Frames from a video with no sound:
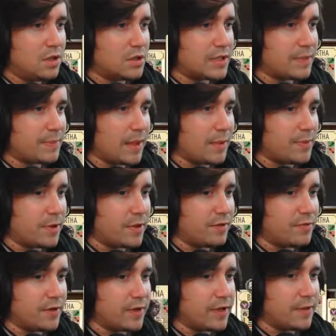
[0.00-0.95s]
I'll take Pablo.
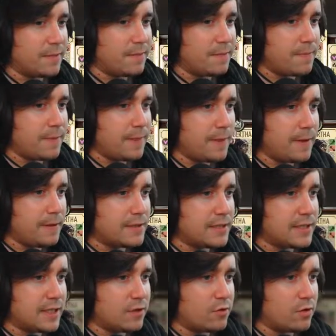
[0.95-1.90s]
Fuck it.
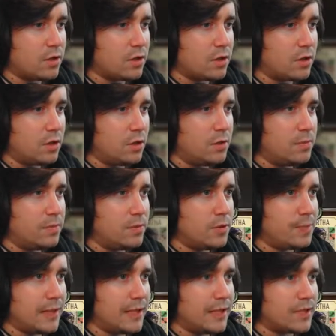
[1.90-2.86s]
See that Grok. Oh,
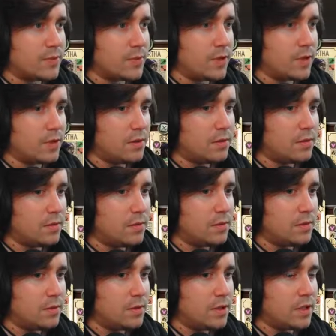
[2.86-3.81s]
you're pink as well.
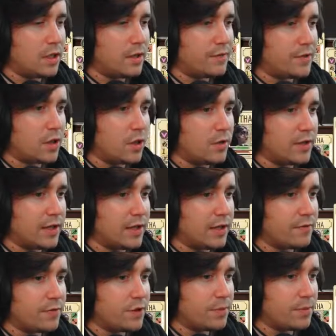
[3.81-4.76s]
You can't even go
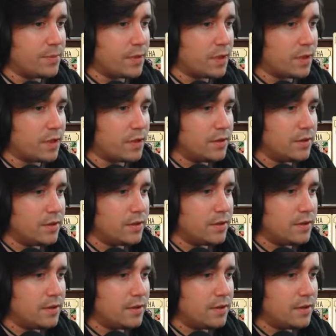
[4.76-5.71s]
there. I thought you were blue.
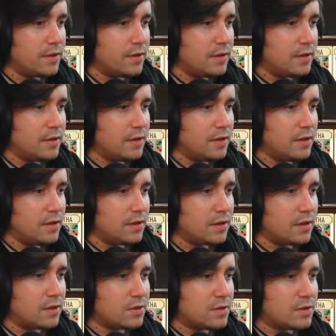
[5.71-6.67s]

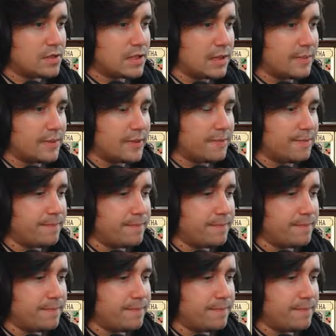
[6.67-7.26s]
God damn it.